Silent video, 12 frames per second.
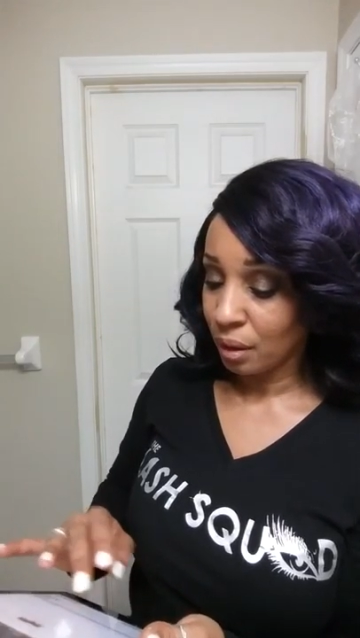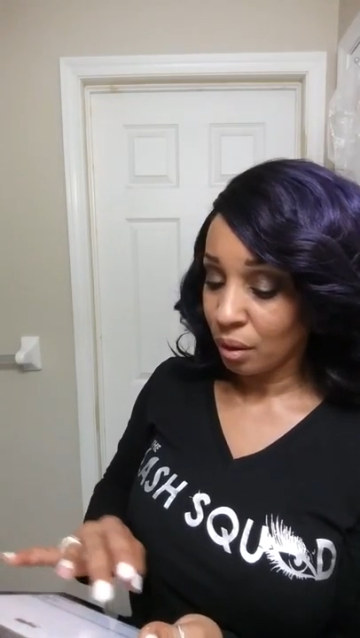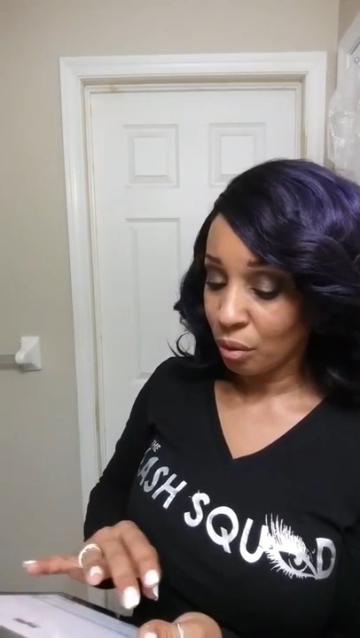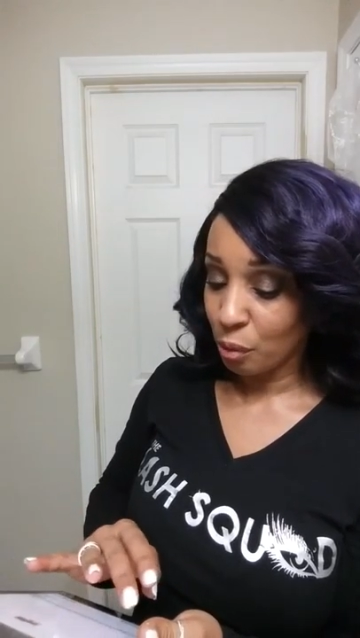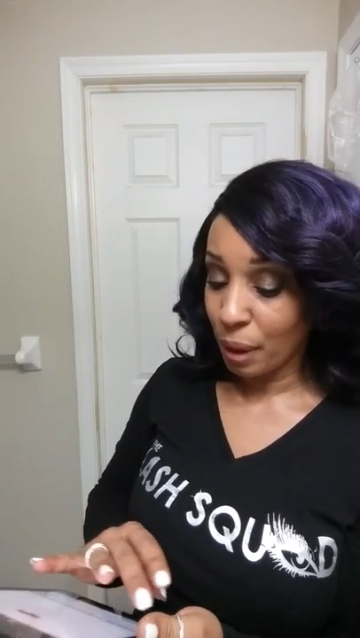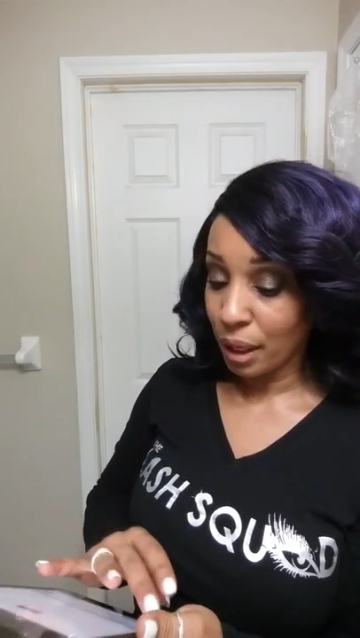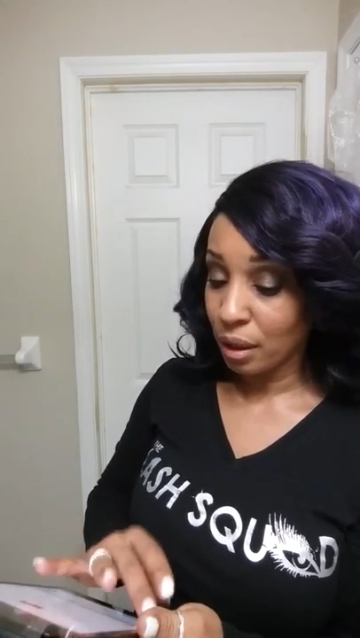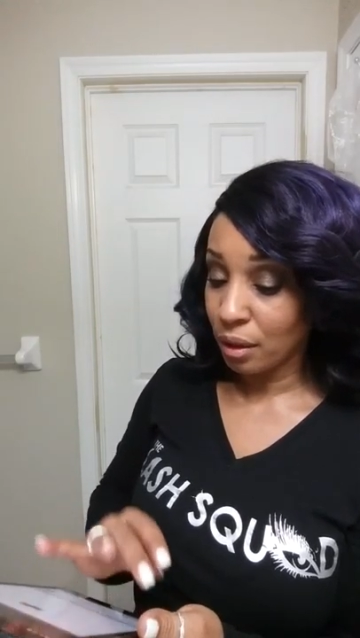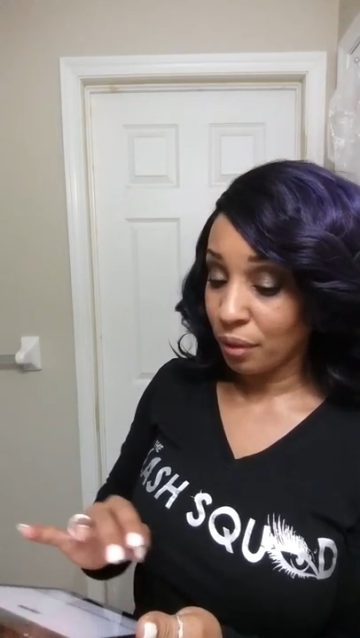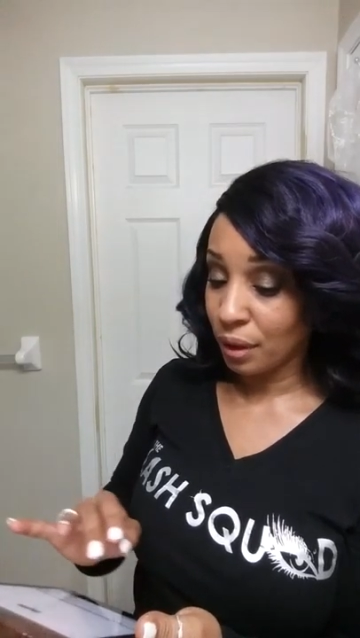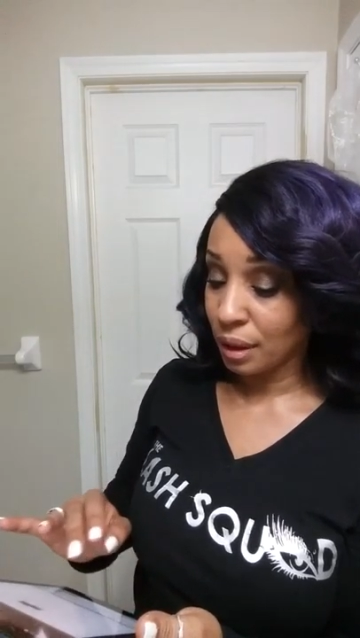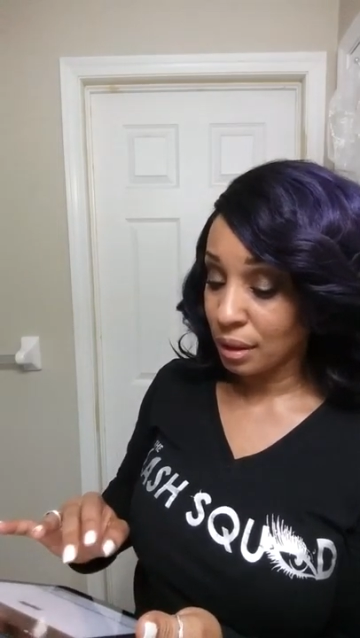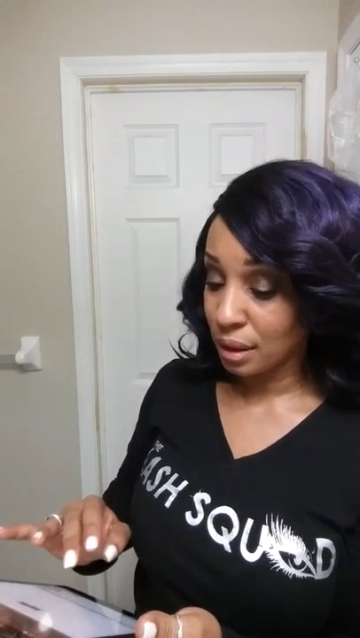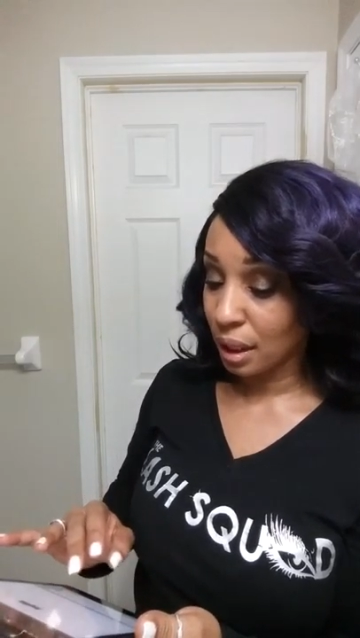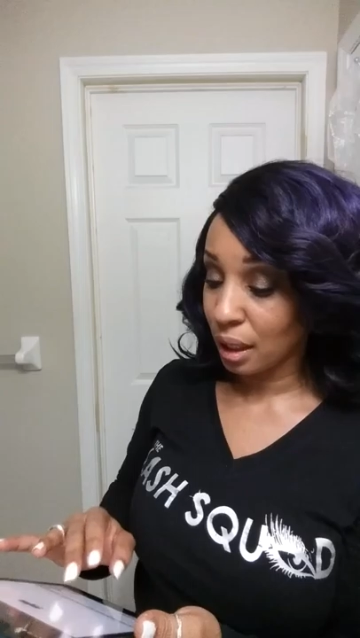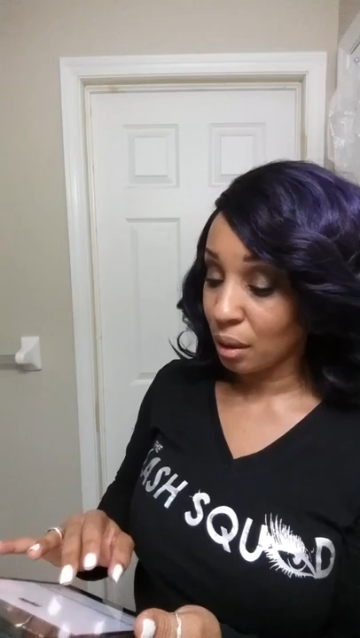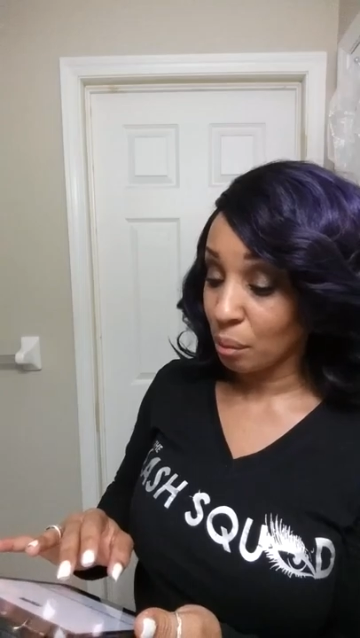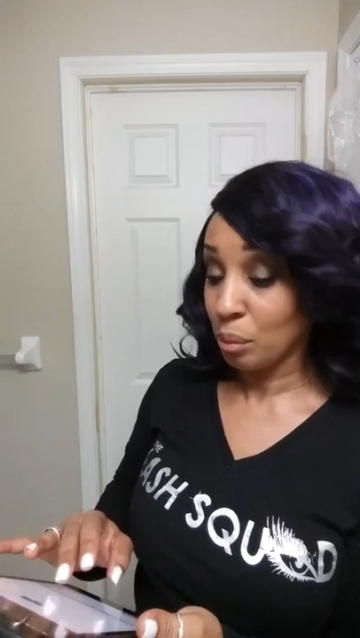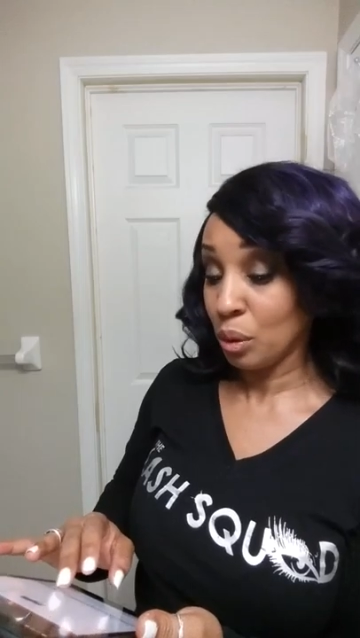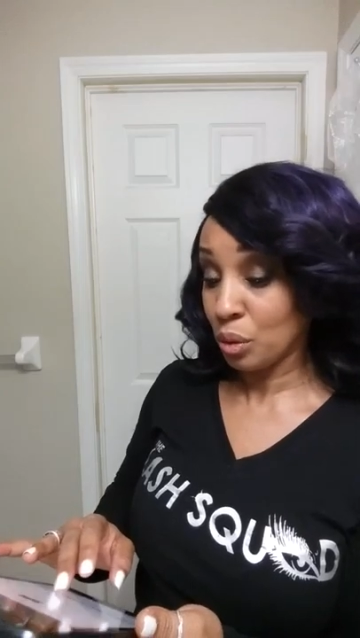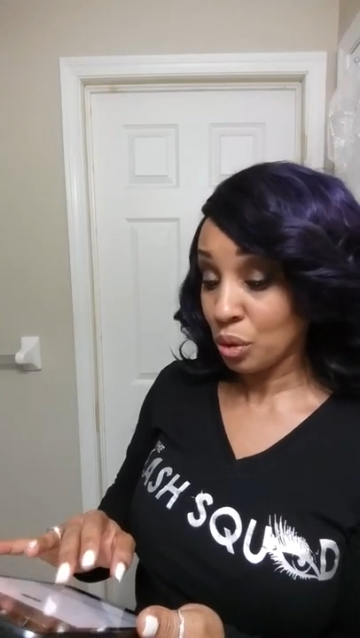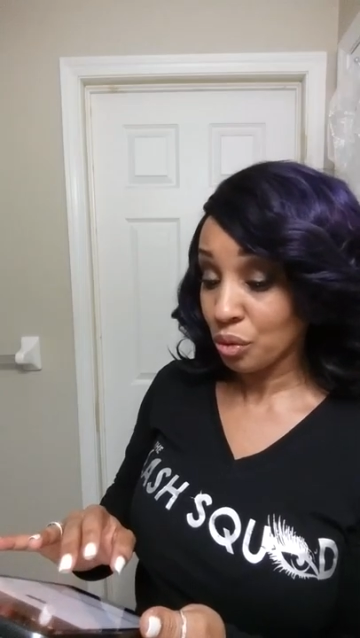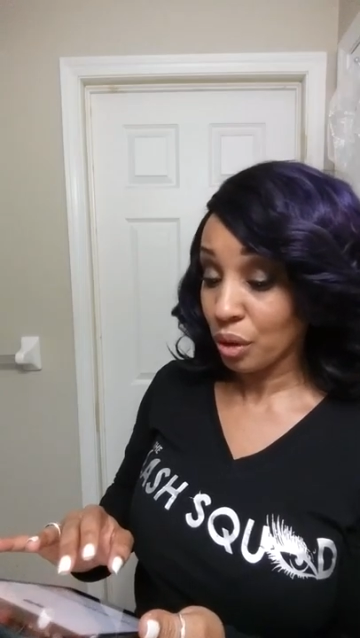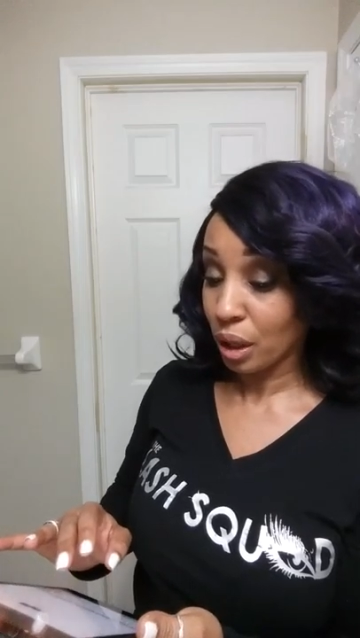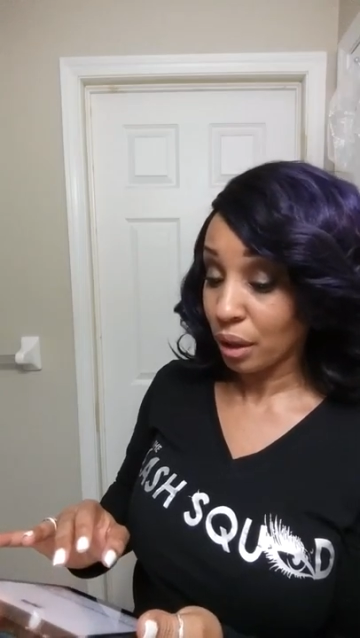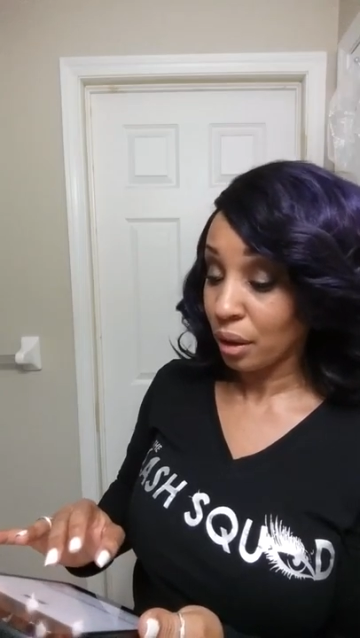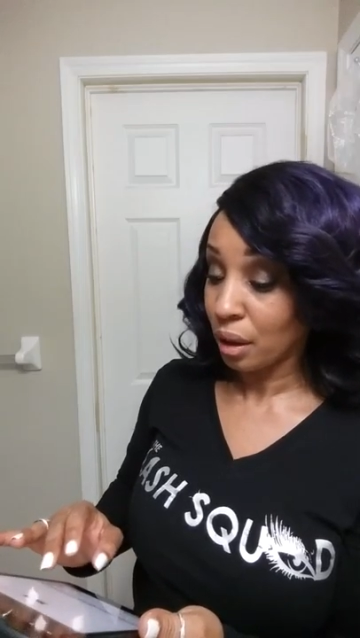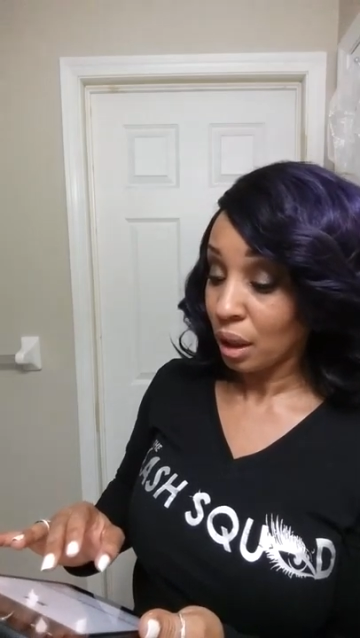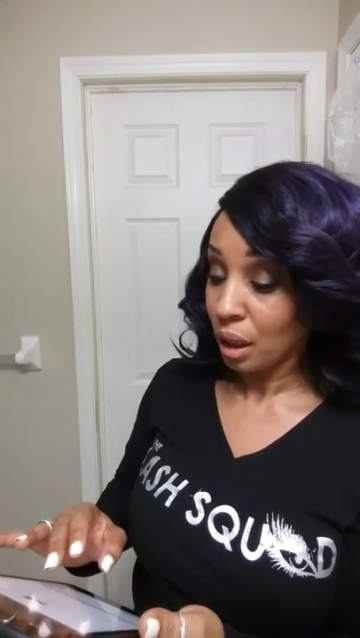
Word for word: repetitive things like Moodstruck